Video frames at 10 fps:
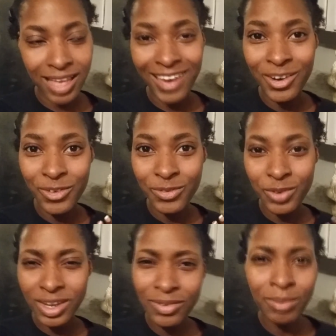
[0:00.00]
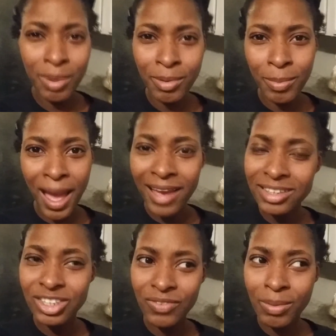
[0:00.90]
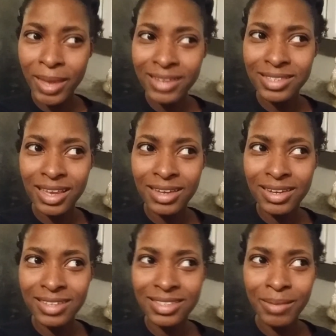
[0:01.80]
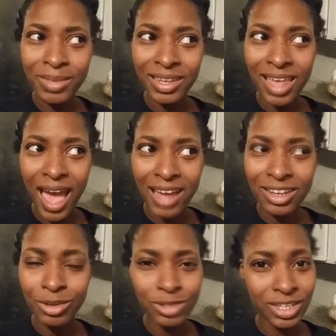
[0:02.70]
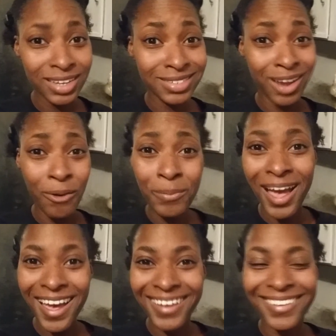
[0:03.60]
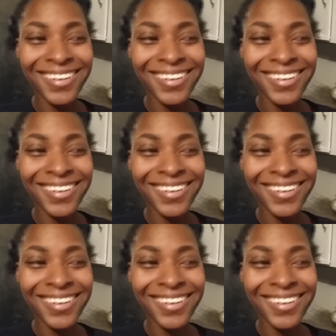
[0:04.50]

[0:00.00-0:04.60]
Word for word: I don't really remember buying Jiffy Mix, and it's something that I usually don't buy,